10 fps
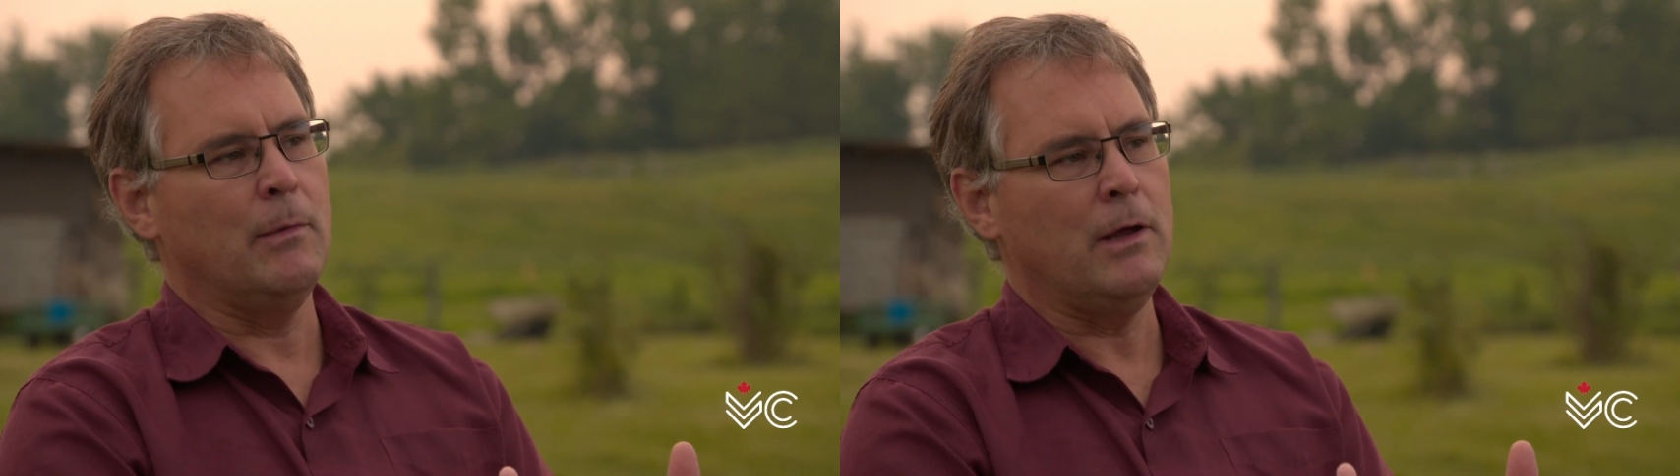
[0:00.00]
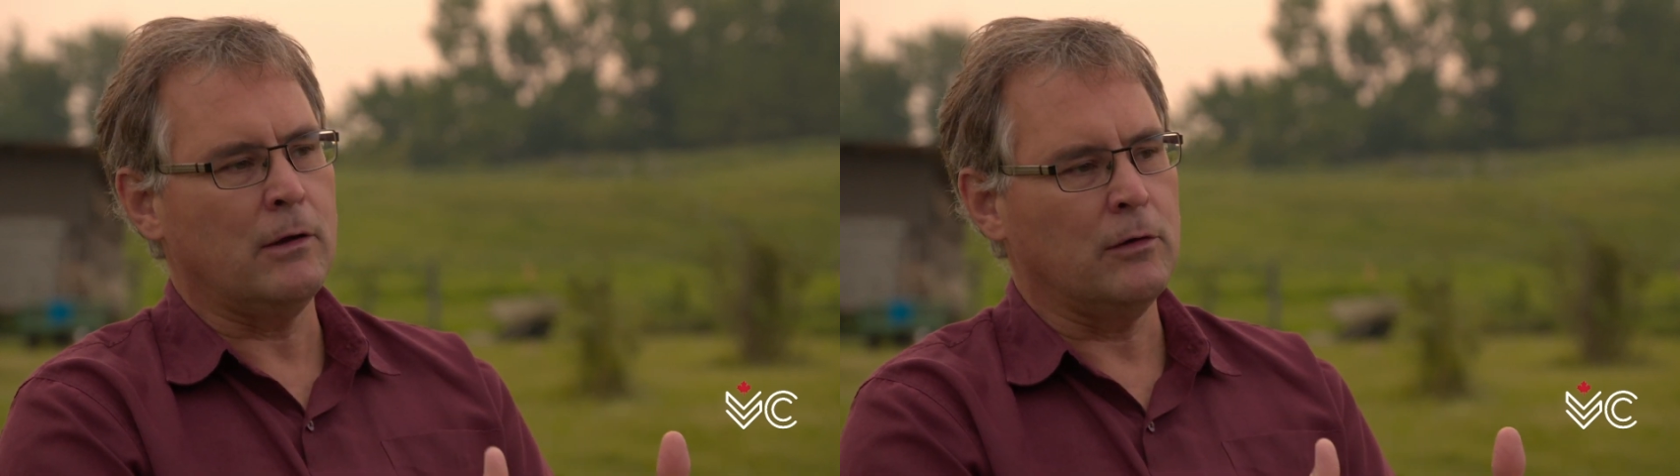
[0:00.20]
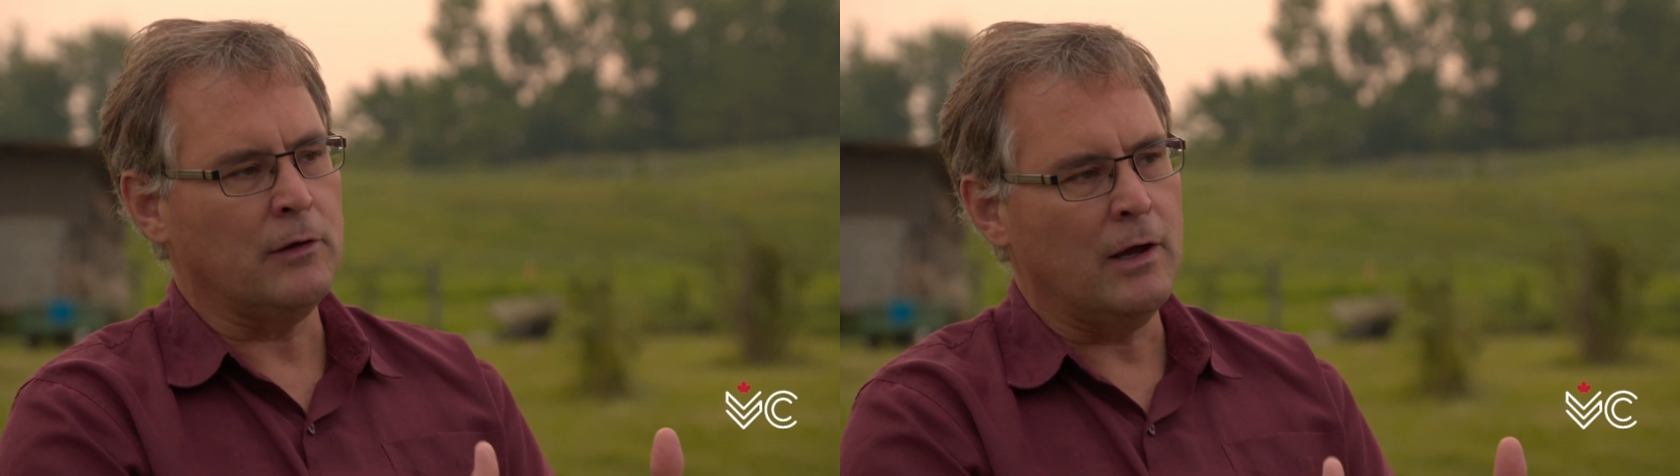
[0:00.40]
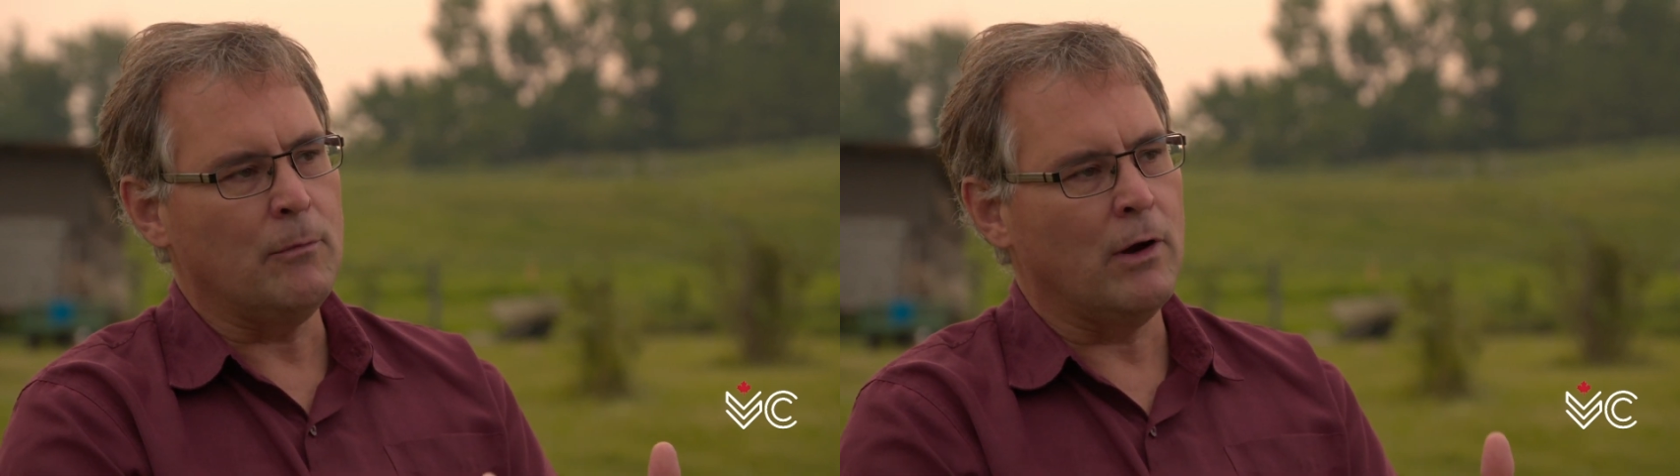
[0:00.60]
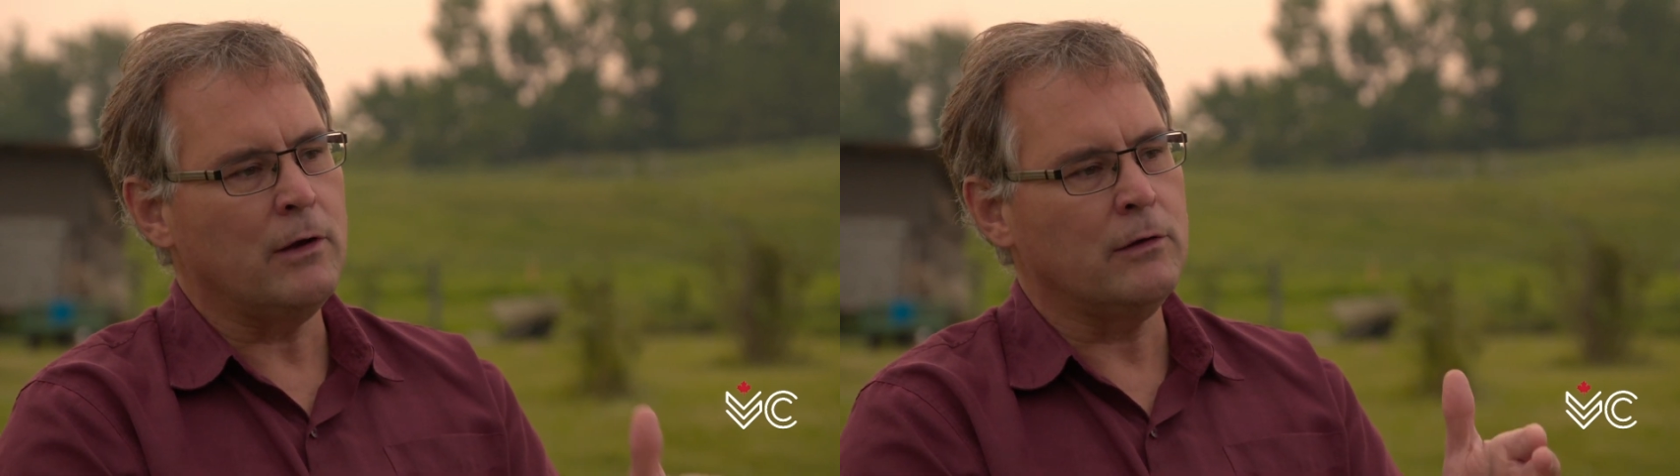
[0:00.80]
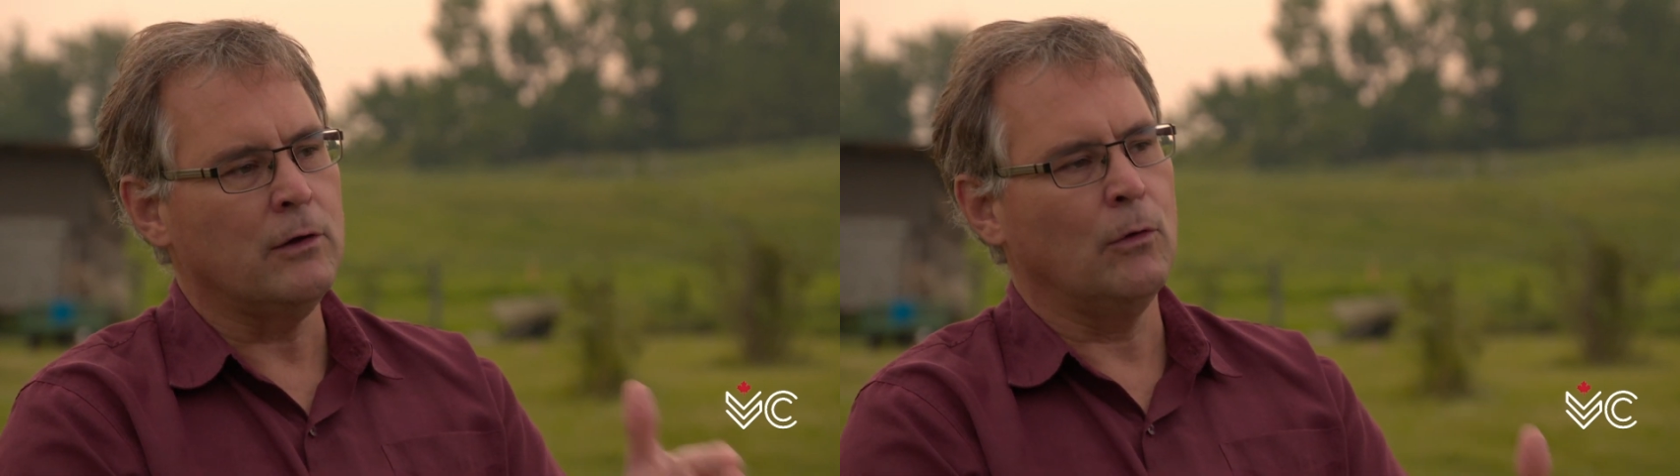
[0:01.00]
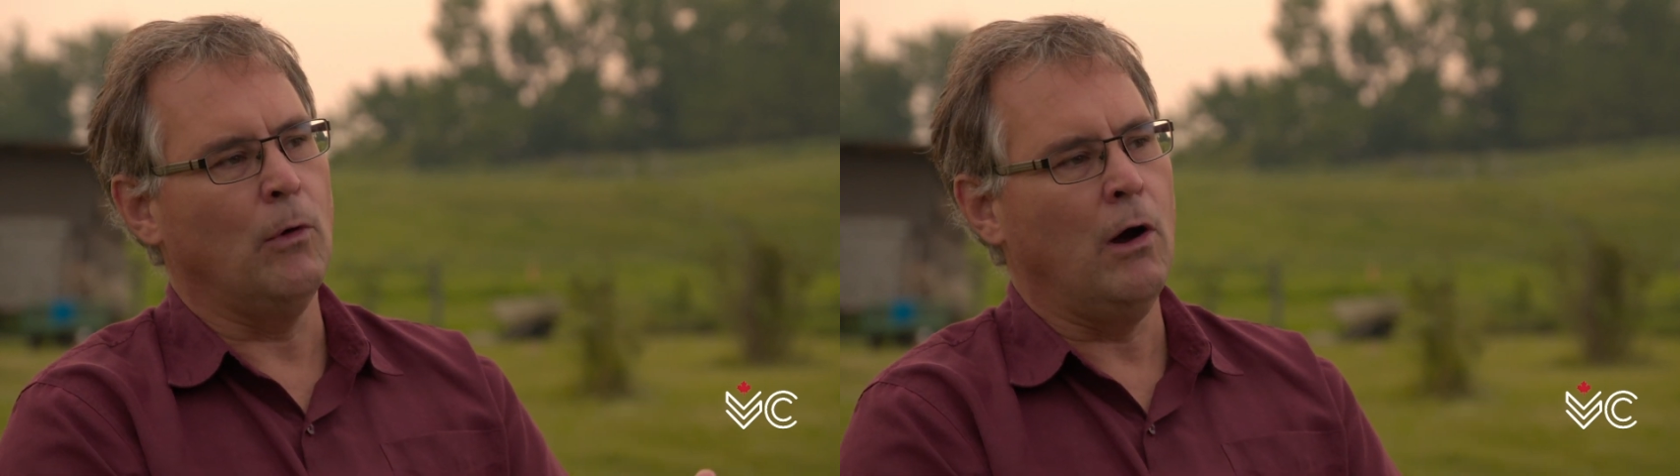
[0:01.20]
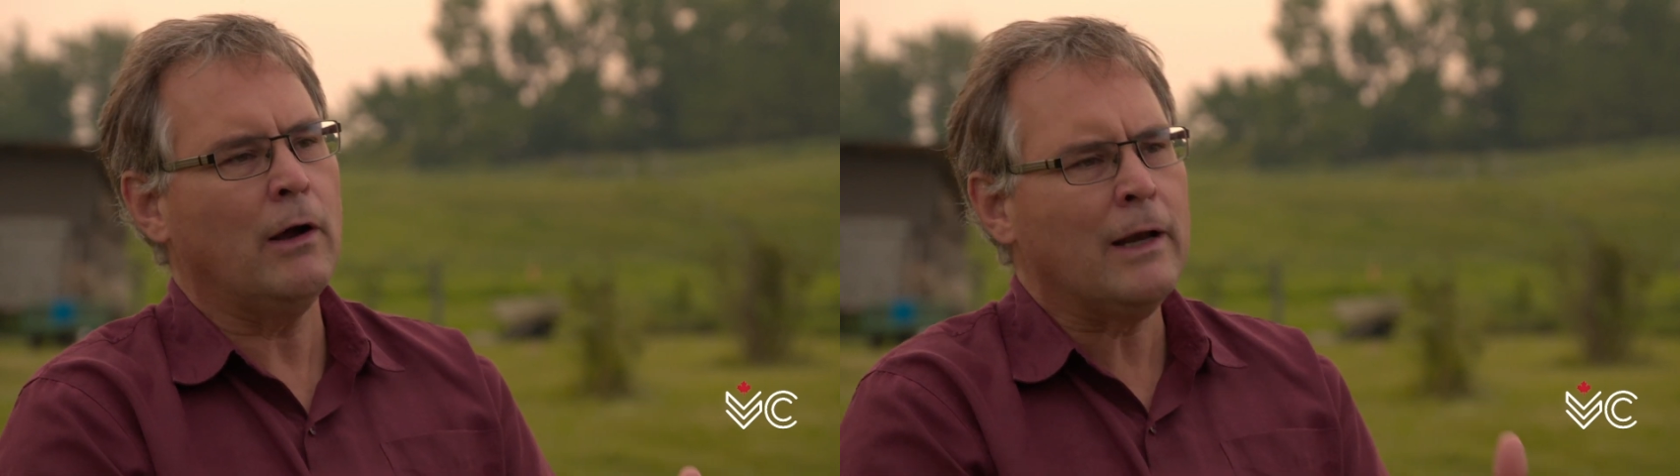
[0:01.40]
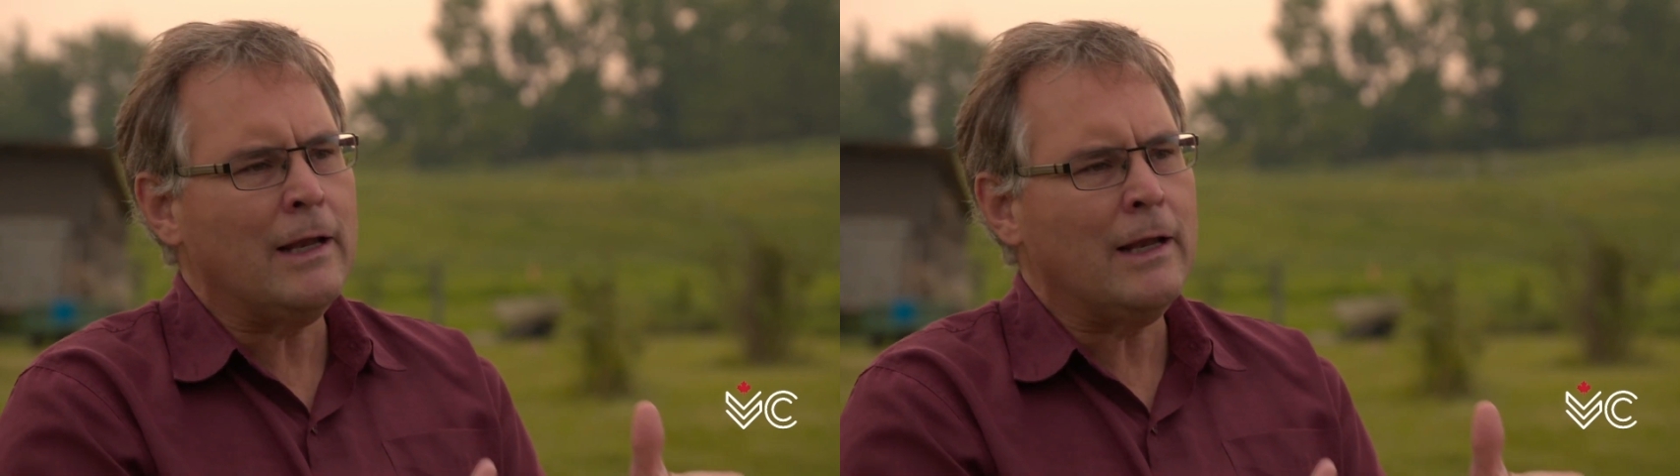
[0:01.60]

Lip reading: to make because I'm right and you're wrong,